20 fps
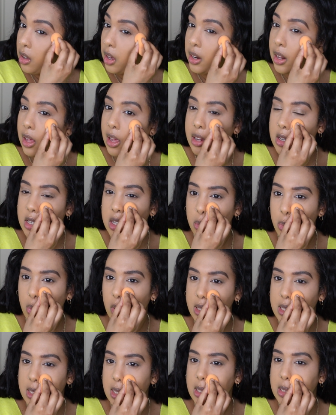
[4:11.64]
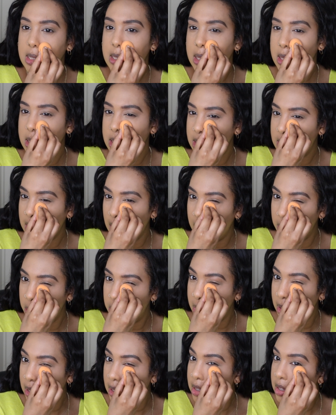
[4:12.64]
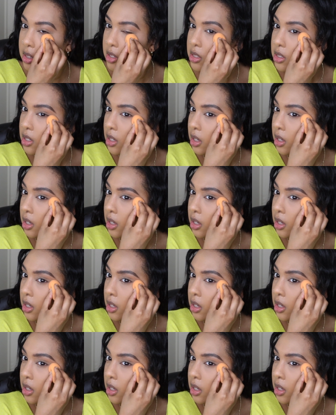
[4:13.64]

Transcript: And I actually press it into the skin because